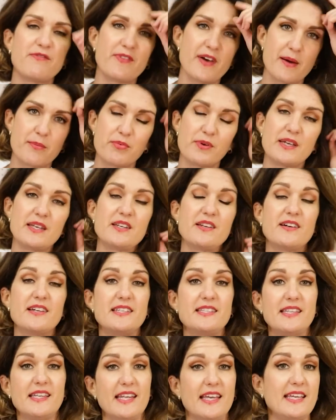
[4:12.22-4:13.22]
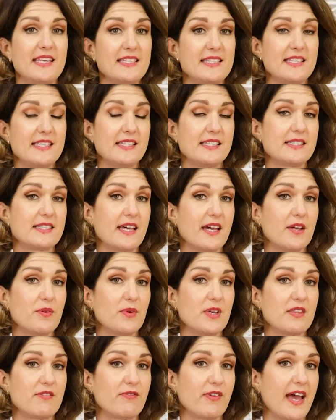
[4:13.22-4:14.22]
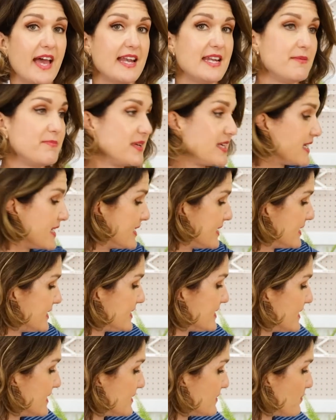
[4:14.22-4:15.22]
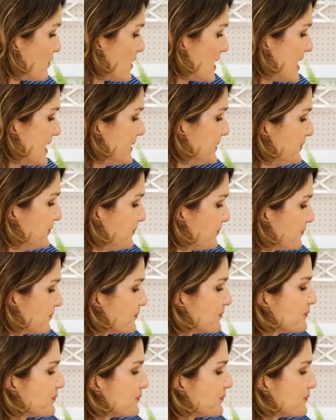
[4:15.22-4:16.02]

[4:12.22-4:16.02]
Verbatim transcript: fabric, nice and easy to sew with for any beginners as well.